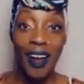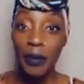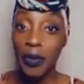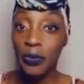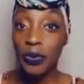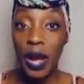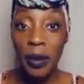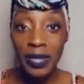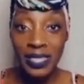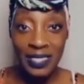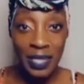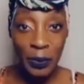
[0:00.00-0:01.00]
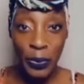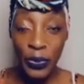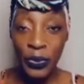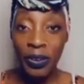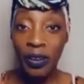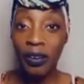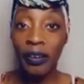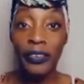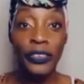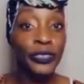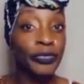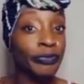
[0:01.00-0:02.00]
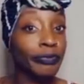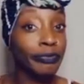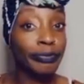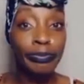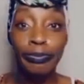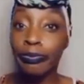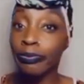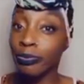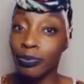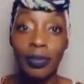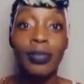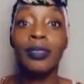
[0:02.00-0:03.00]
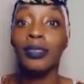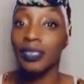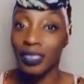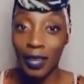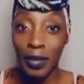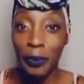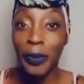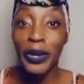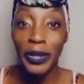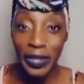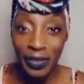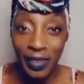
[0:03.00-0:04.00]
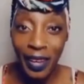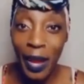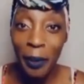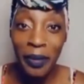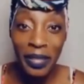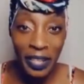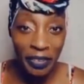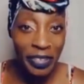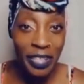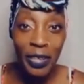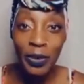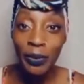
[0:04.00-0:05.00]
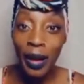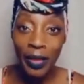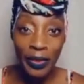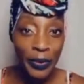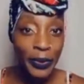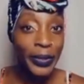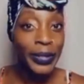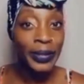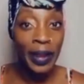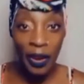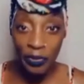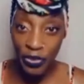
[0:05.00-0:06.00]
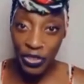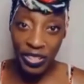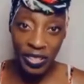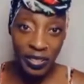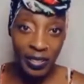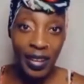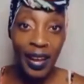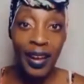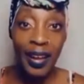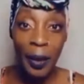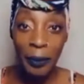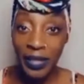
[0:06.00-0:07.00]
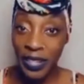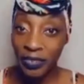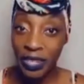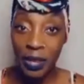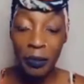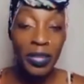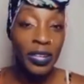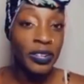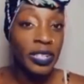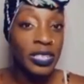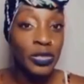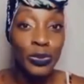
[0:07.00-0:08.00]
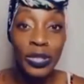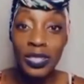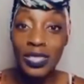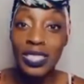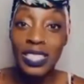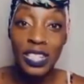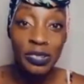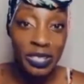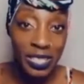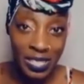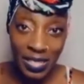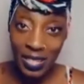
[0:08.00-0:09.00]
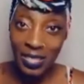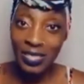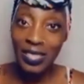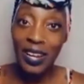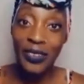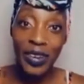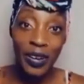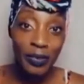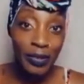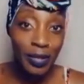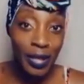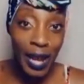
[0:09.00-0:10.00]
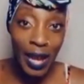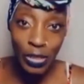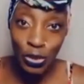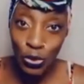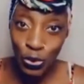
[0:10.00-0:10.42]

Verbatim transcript: I'm a prime example of an American that got malaria while they were in Africa. I got malaria, and malaria is one of the scariest things that I've ever had